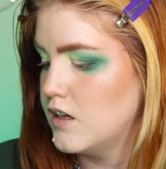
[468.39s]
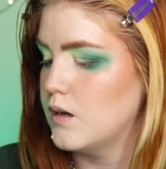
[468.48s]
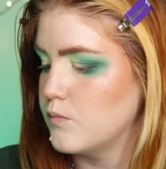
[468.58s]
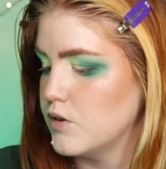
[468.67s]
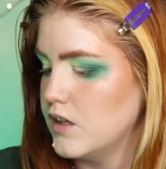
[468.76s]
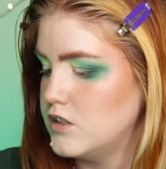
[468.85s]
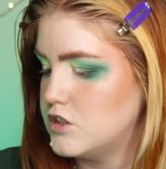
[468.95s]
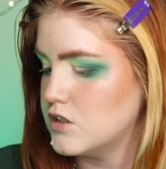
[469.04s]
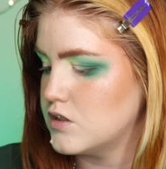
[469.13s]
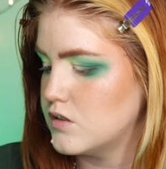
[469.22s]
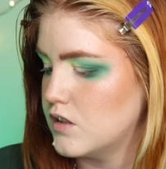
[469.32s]
I'm really
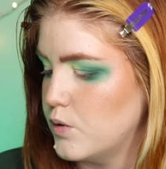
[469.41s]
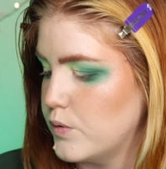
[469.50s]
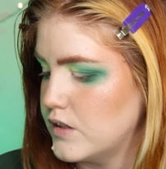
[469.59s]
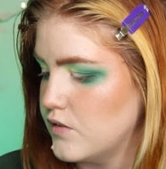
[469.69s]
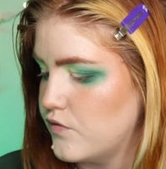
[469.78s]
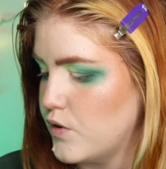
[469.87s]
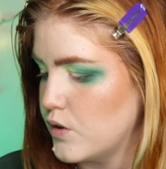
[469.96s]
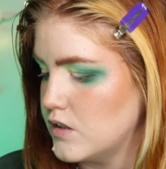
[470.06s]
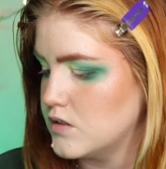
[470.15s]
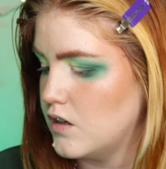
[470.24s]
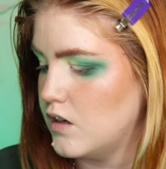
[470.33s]
just going to
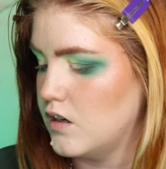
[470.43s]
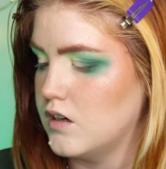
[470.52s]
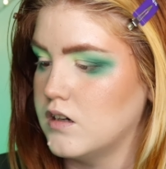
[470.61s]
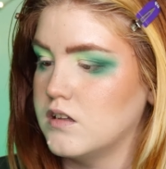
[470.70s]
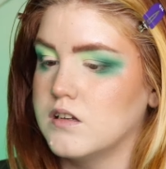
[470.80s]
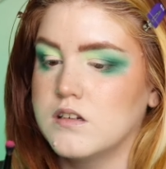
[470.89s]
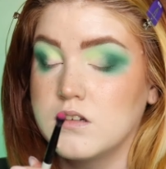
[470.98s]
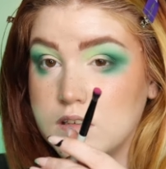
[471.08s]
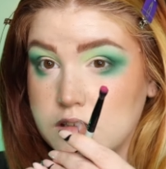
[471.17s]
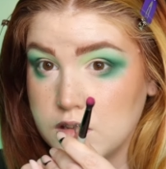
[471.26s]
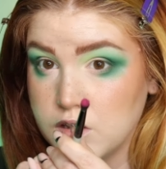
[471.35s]
focus on
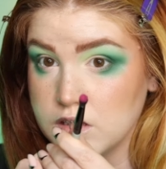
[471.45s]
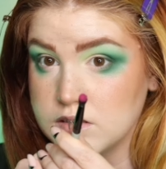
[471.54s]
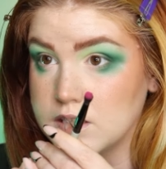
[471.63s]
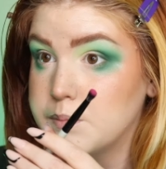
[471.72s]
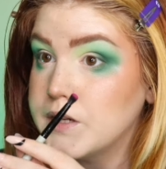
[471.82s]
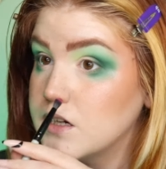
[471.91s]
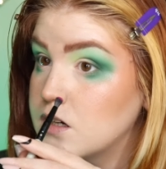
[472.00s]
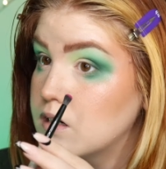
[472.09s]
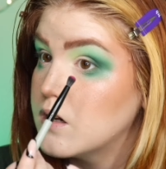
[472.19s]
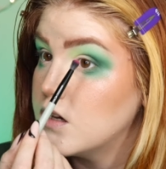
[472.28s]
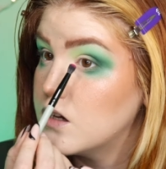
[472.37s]
the tip
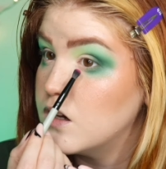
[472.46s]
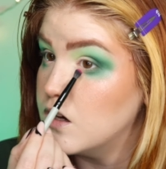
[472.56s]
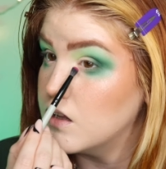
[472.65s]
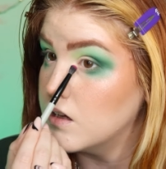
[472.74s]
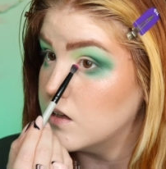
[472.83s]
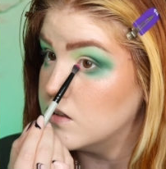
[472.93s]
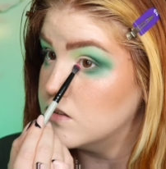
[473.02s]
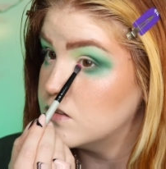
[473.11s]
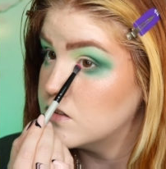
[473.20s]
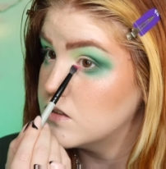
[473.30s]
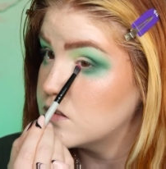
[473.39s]
here and then
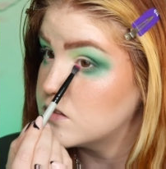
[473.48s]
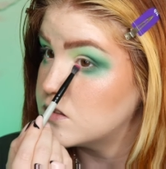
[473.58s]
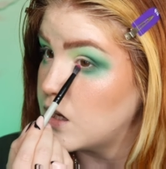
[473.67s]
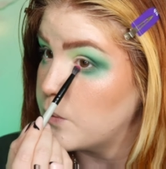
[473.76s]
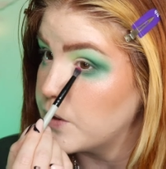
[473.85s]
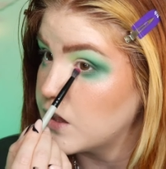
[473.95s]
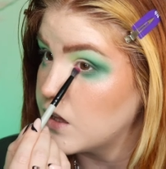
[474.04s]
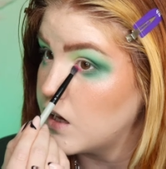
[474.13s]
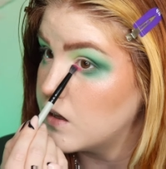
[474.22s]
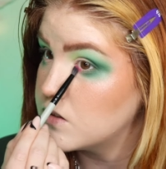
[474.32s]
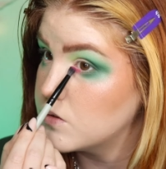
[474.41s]
stamping
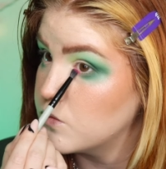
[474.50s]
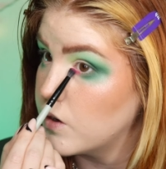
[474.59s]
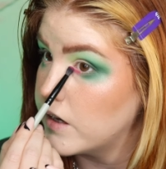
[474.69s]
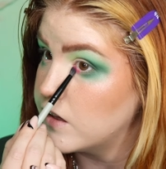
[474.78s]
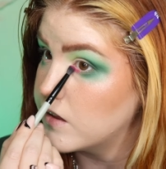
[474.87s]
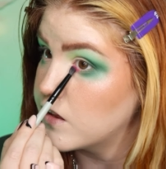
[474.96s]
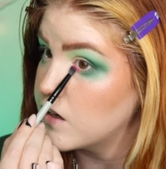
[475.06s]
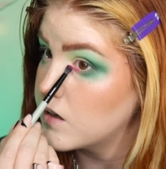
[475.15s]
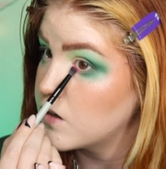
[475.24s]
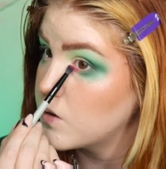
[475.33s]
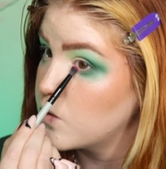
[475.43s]
that right in there.